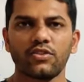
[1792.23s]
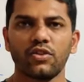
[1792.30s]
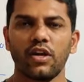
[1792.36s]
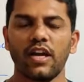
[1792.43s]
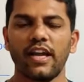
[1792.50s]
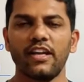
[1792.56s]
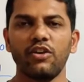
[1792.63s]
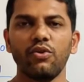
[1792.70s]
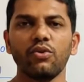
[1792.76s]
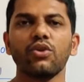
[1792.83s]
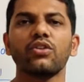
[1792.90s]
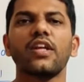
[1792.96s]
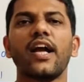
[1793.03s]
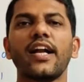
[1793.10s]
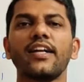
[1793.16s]
So and you
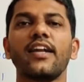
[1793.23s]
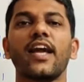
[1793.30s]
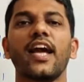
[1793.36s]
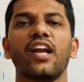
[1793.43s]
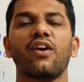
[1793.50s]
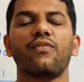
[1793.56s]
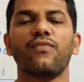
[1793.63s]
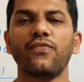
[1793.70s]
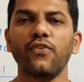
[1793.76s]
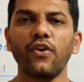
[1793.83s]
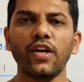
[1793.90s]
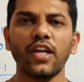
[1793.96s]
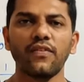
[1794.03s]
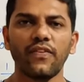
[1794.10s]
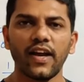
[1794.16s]
know that tan of
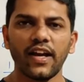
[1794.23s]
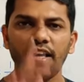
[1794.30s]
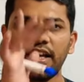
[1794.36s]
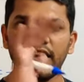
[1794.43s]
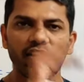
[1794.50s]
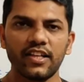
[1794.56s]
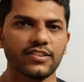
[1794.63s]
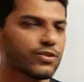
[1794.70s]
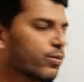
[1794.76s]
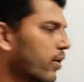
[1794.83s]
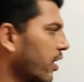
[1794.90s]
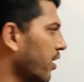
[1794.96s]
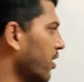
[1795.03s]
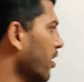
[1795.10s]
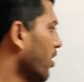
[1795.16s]
45 degrees is
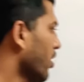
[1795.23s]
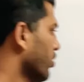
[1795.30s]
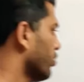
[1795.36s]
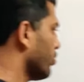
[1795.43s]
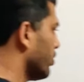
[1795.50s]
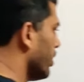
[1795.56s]
1. So